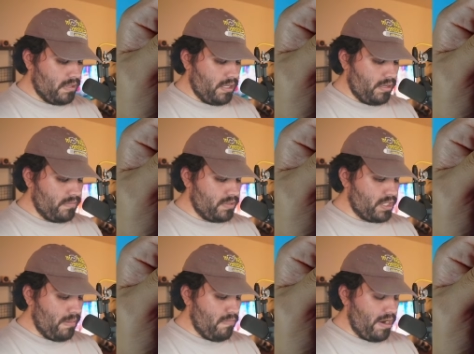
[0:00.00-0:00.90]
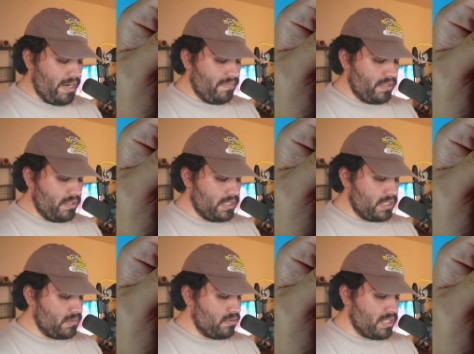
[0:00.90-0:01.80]
There you go. Gem rate of
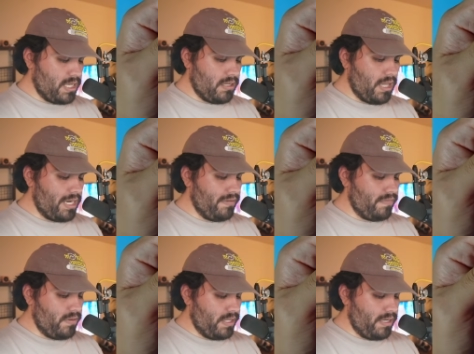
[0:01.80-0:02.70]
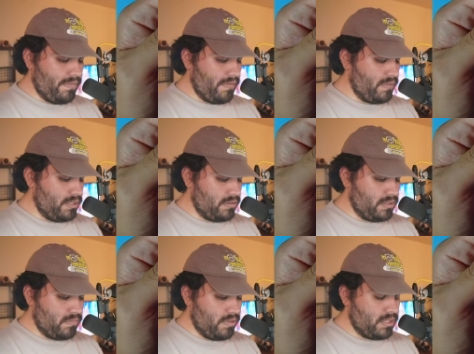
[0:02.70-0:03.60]
36%. A lot of info in here if you ever wanted to
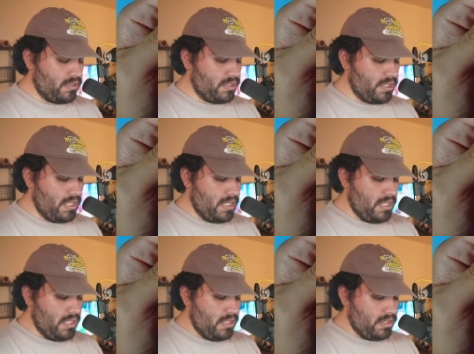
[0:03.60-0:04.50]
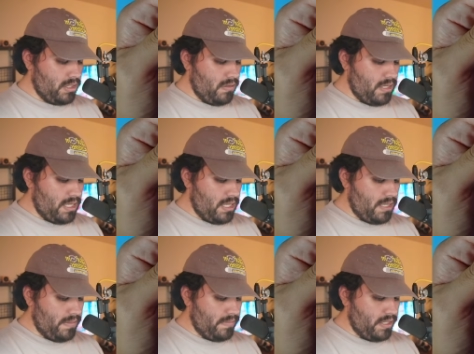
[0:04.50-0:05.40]
do some research. So,
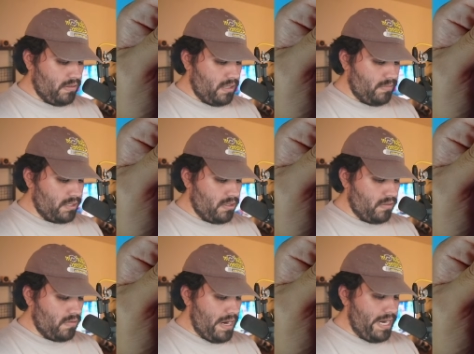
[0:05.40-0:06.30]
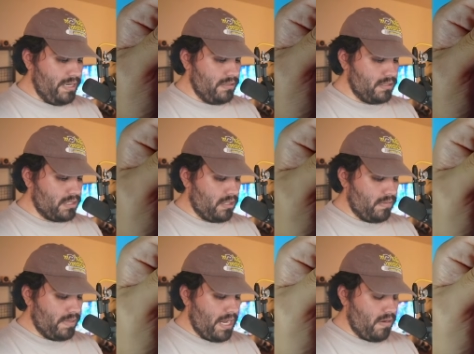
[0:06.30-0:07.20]
you know, I'm gonna go grade.
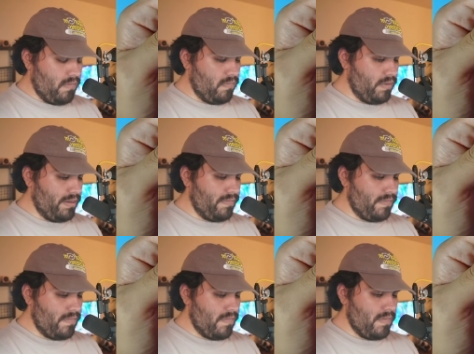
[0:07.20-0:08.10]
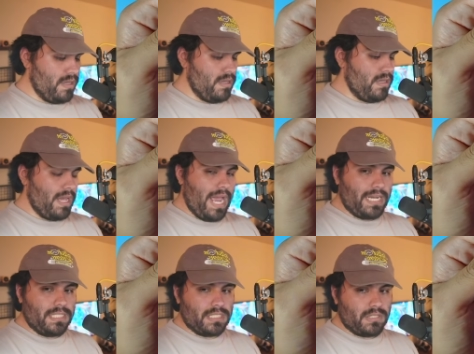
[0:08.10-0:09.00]
So now we've
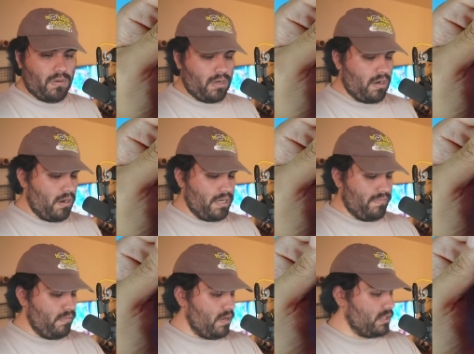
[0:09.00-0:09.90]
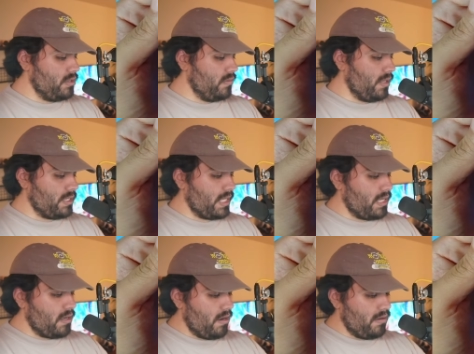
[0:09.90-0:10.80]
added this to our cart. If you want to do a
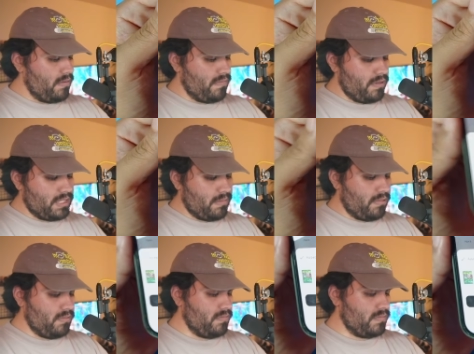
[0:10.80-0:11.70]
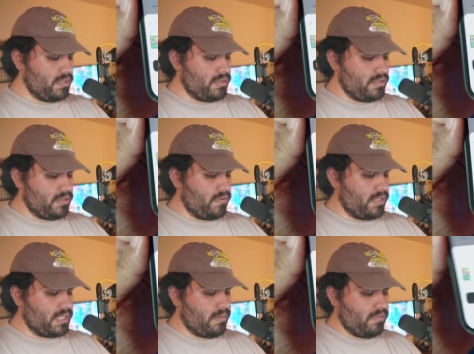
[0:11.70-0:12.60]
second card, for example, just for
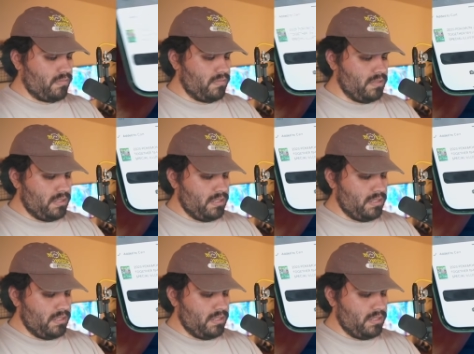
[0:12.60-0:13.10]
an example,